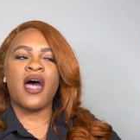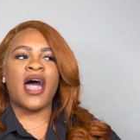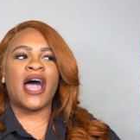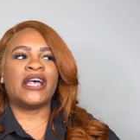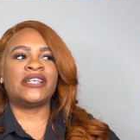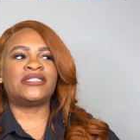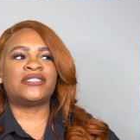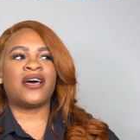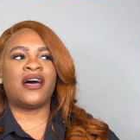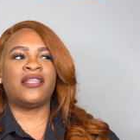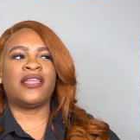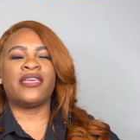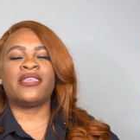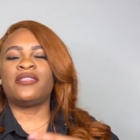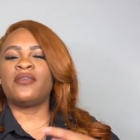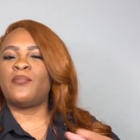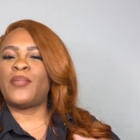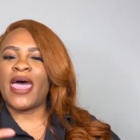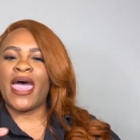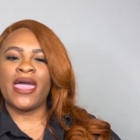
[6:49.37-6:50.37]
I saw like
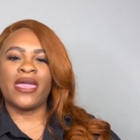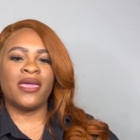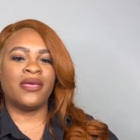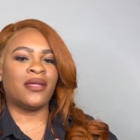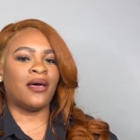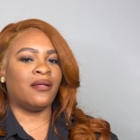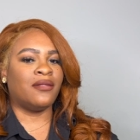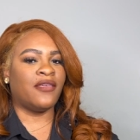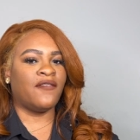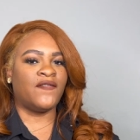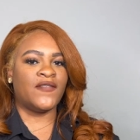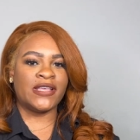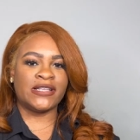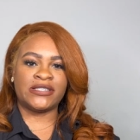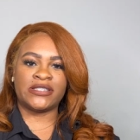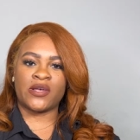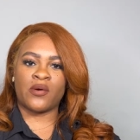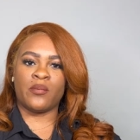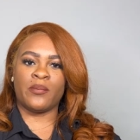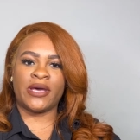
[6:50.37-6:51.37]
the back can only fit
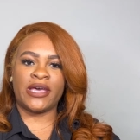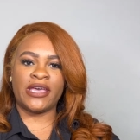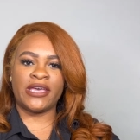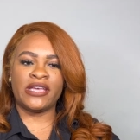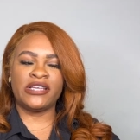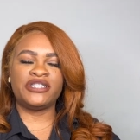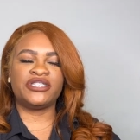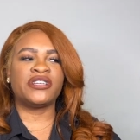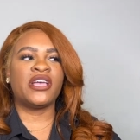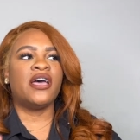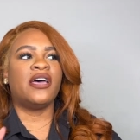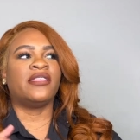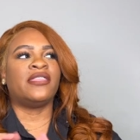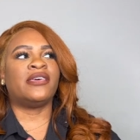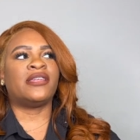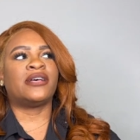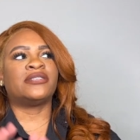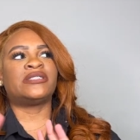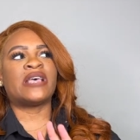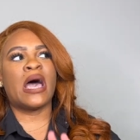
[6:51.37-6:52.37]
so much.
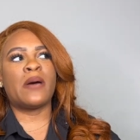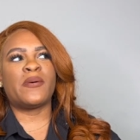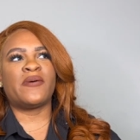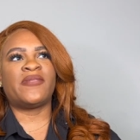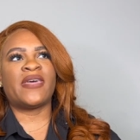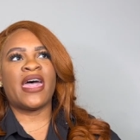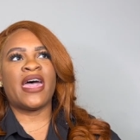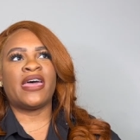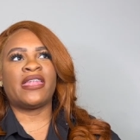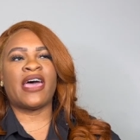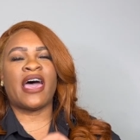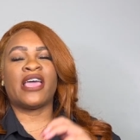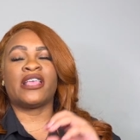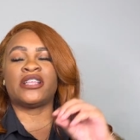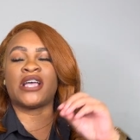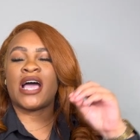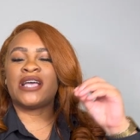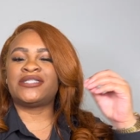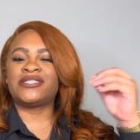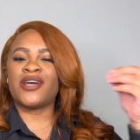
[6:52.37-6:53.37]
Then on top of that, I,
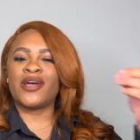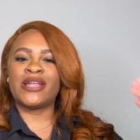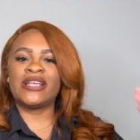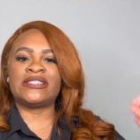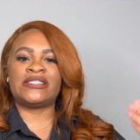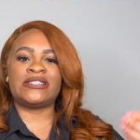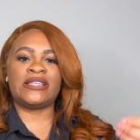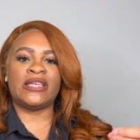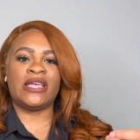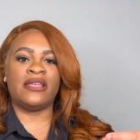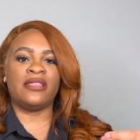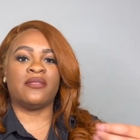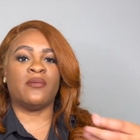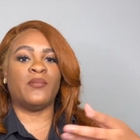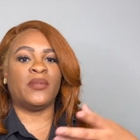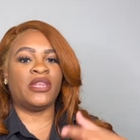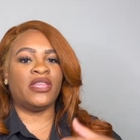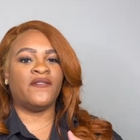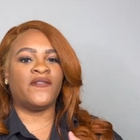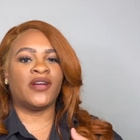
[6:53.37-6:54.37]
I started seeing the
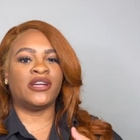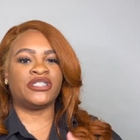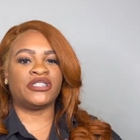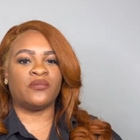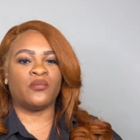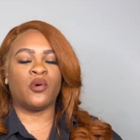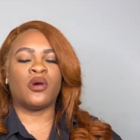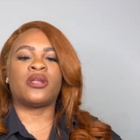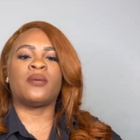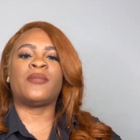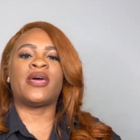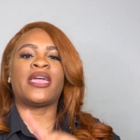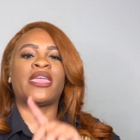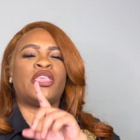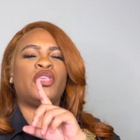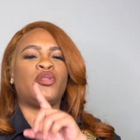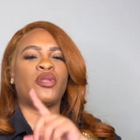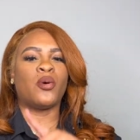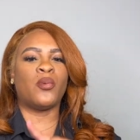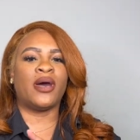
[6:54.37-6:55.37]
mini version more, and I'm like,
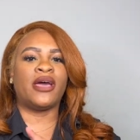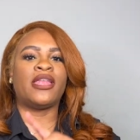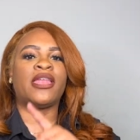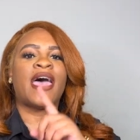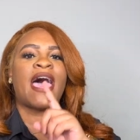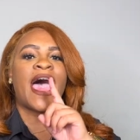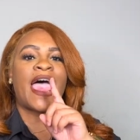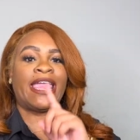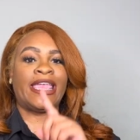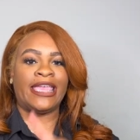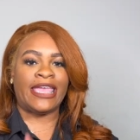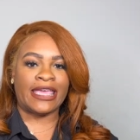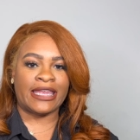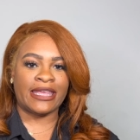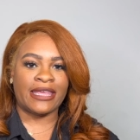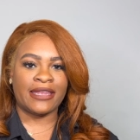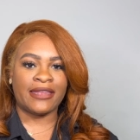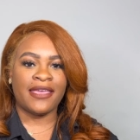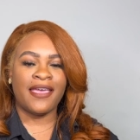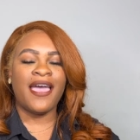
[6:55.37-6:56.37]
you know what? I get
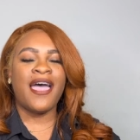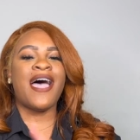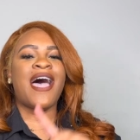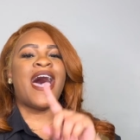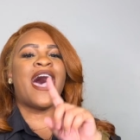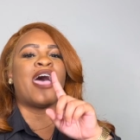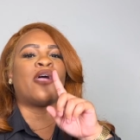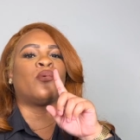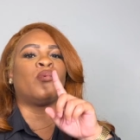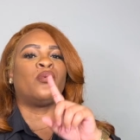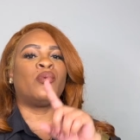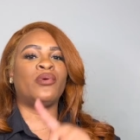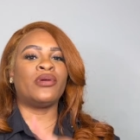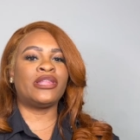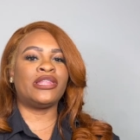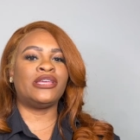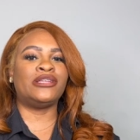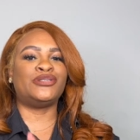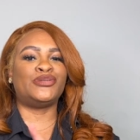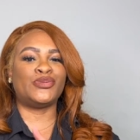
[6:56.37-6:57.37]
it. I
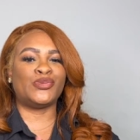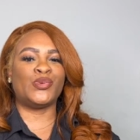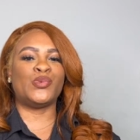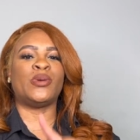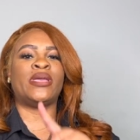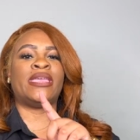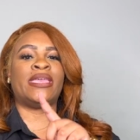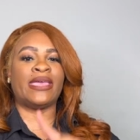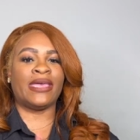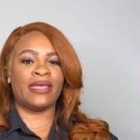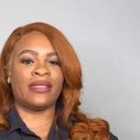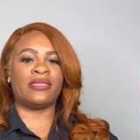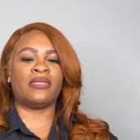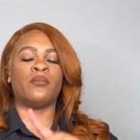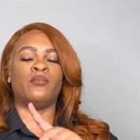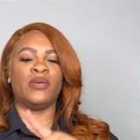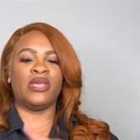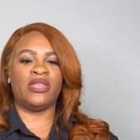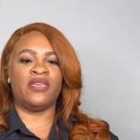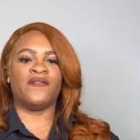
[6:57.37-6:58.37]
really do get the
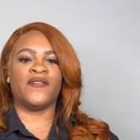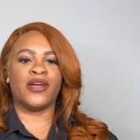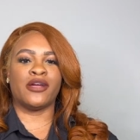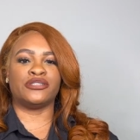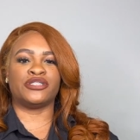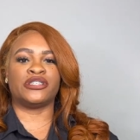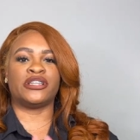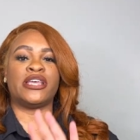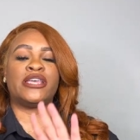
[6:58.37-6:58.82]
mini version.